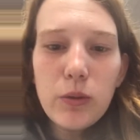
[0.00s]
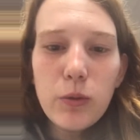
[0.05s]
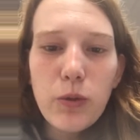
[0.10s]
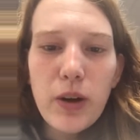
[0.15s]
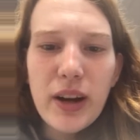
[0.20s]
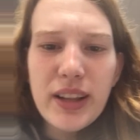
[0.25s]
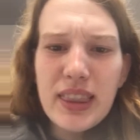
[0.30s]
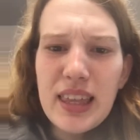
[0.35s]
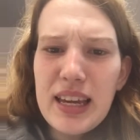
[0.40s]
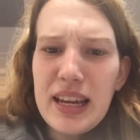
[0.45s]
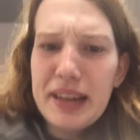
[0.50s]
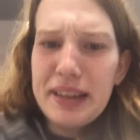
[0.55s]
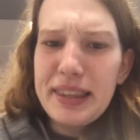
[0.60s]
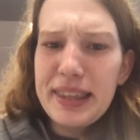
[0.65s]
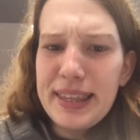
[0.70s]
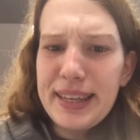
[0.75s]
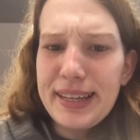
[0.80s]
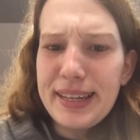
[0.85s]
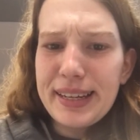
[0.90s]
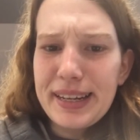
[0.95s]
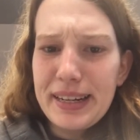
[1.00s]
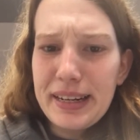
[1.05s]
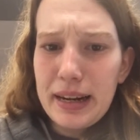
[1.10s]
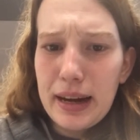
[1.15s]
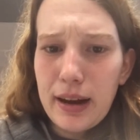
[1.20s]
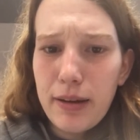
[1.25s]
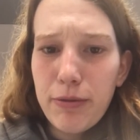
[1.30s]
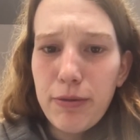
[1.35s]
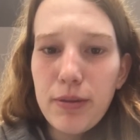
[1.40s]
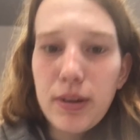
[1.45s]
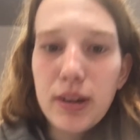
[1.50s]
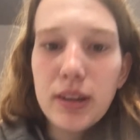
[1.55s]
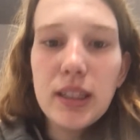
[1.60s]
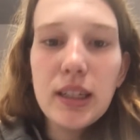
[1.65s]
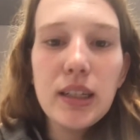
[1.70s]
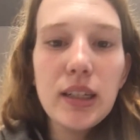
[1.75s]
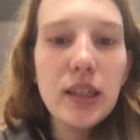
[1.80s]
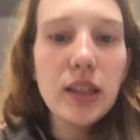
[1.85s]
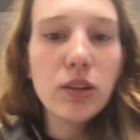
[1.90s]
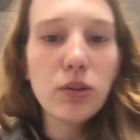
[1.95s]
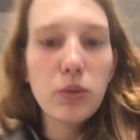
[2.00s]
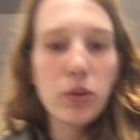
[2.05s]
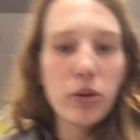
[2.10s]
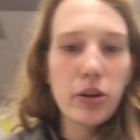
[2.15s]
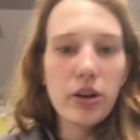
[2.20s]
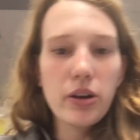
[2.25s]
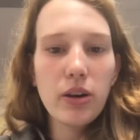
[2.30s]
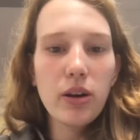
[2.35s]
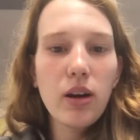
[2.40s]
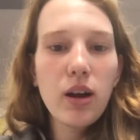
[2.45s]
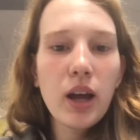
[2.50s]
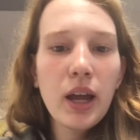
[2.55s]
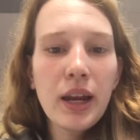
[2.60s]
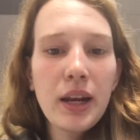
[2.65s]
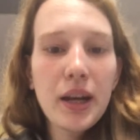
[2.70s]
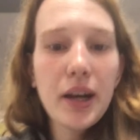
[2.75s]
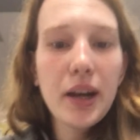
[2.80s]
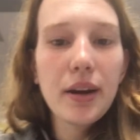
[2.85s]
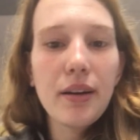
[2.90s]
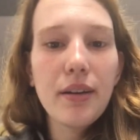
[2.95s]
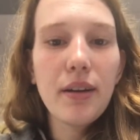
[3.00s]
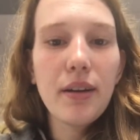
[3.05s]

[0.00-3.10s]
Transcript: One thing I think I definitely need to work on,